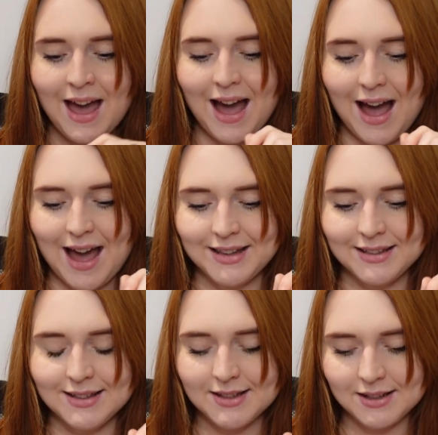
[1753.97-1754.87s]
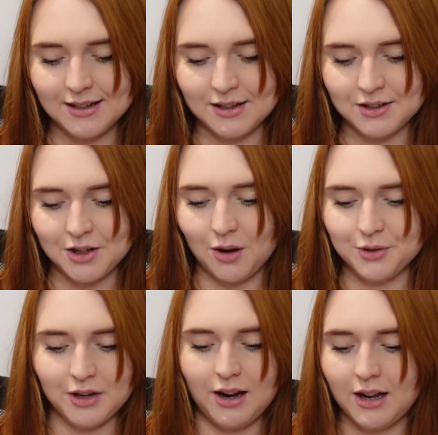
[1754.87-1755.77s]
And so I
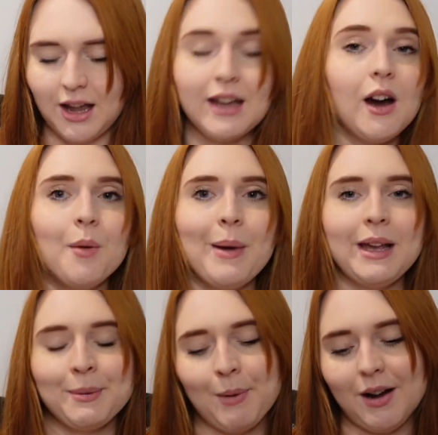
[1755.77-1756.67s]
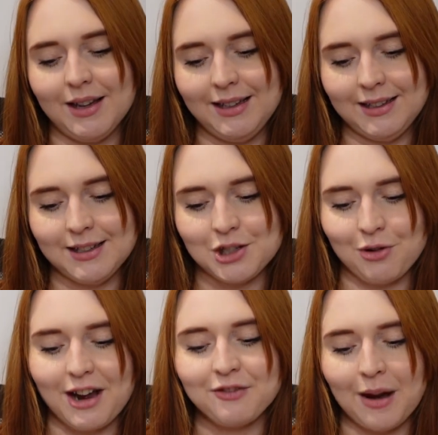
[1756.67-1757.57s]
was like, okay, I'll make my
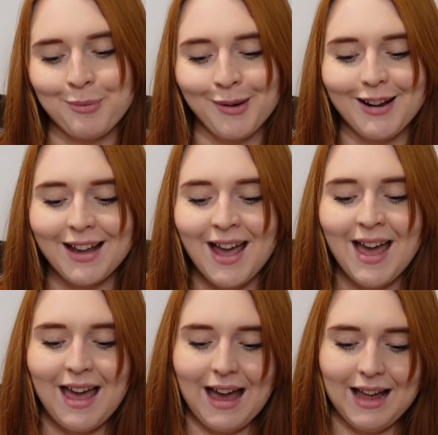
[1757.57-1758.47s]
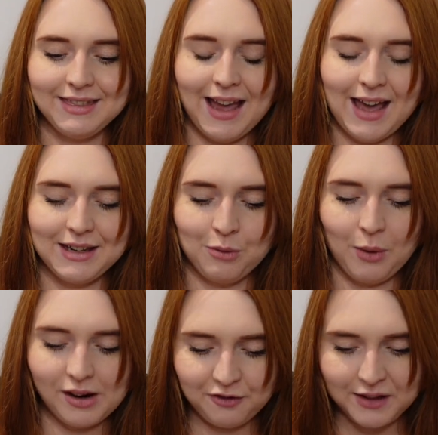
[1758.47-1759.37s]
Shrek fabric. And then
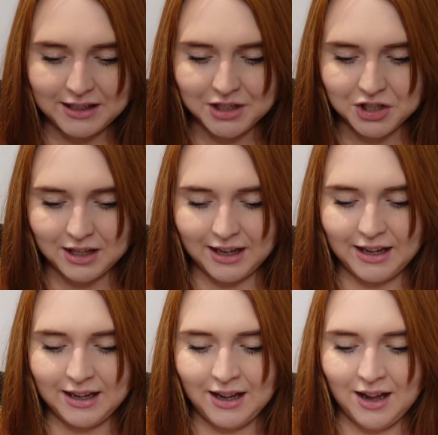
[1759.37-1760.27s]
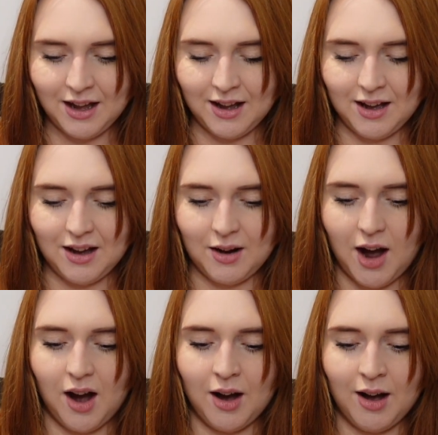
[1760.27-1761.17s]
when I finished it,
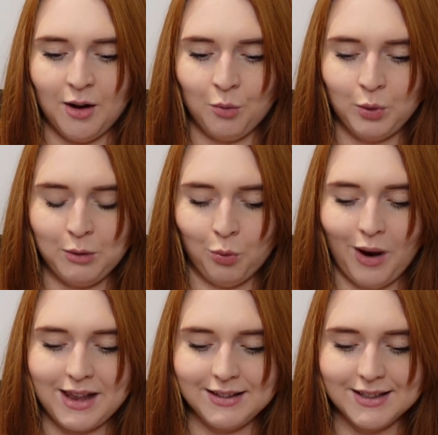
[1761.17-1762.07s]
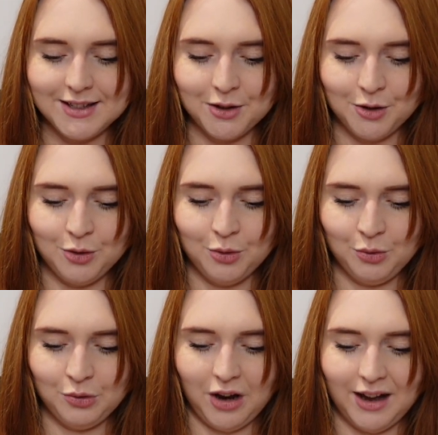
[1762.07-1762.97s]
we went to
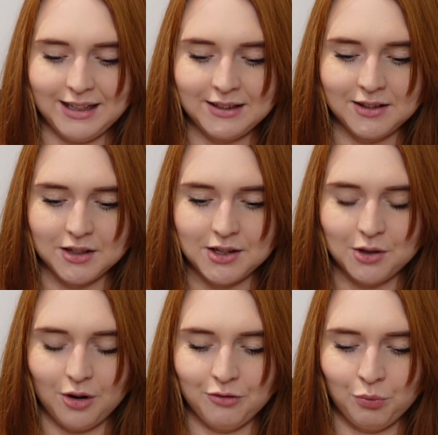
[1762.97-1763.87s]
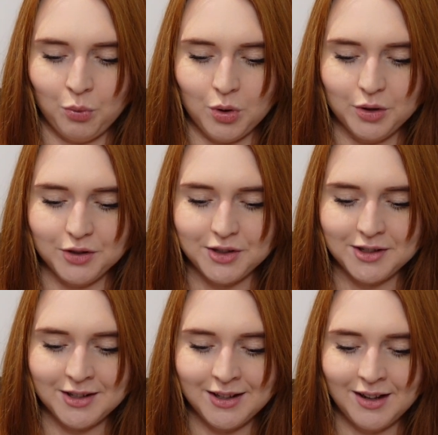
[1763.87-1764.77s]
like the sort of
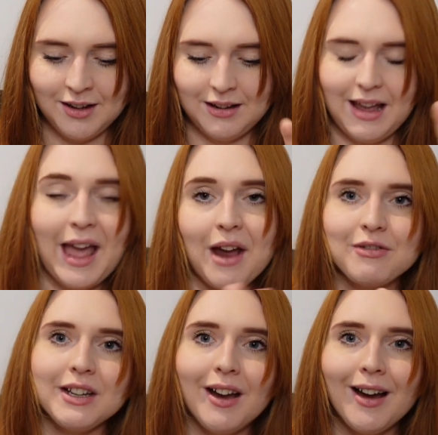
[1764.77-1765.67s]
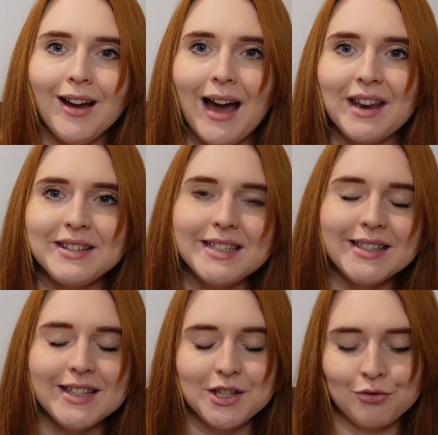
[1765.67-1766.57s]
woods area and
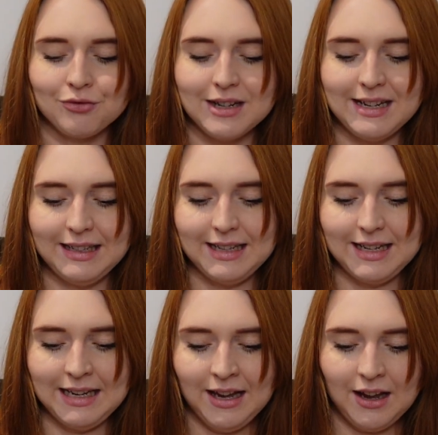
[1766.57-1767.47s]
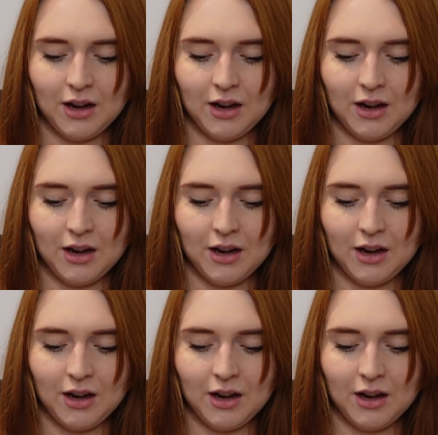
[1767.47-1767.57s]
did this really,